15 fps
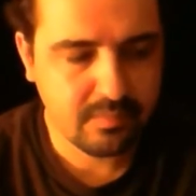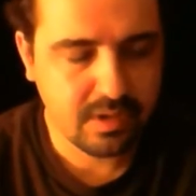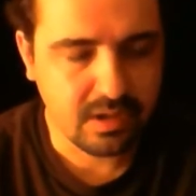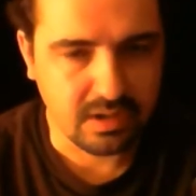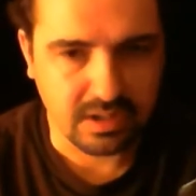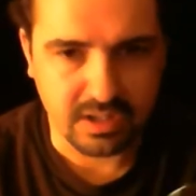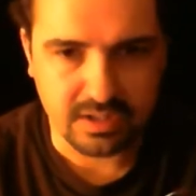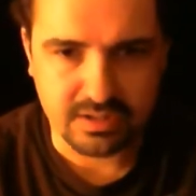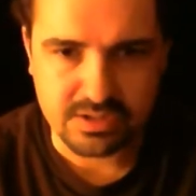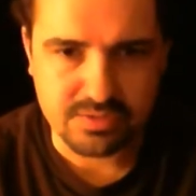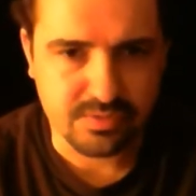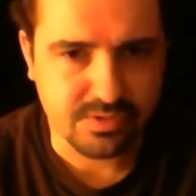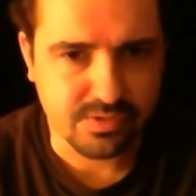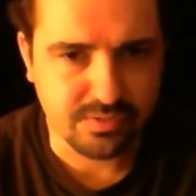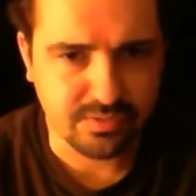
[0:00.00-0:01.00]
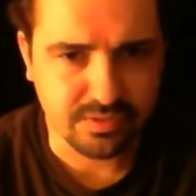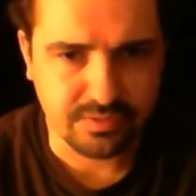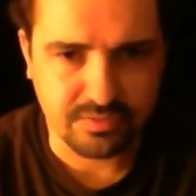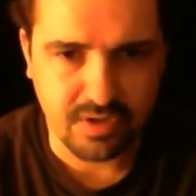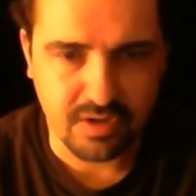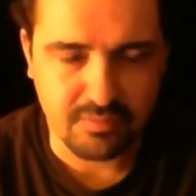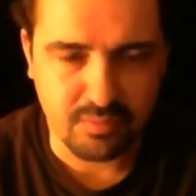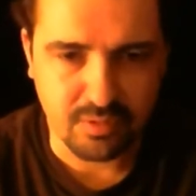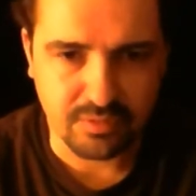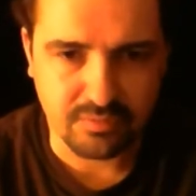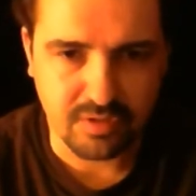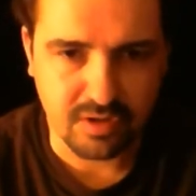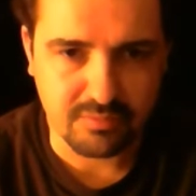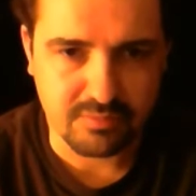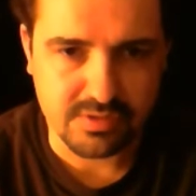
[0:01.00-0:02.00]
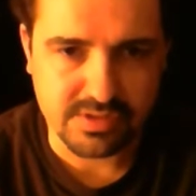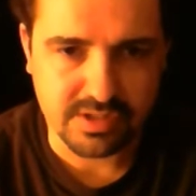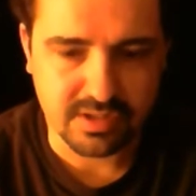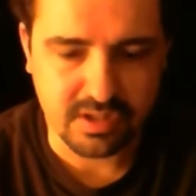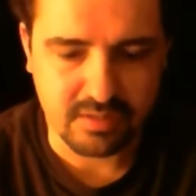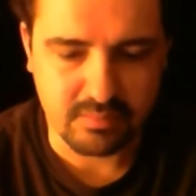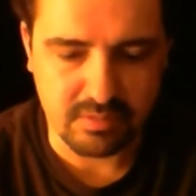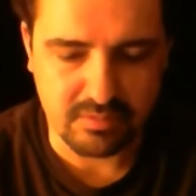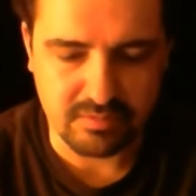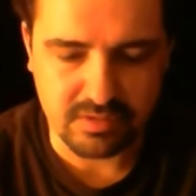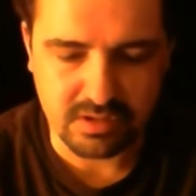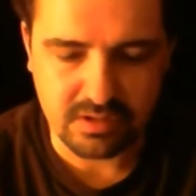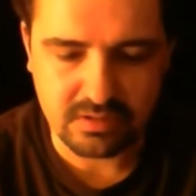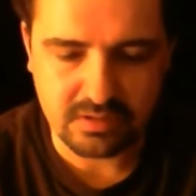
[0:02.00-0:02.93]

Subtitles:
Again, this one's only 5.5% ABV.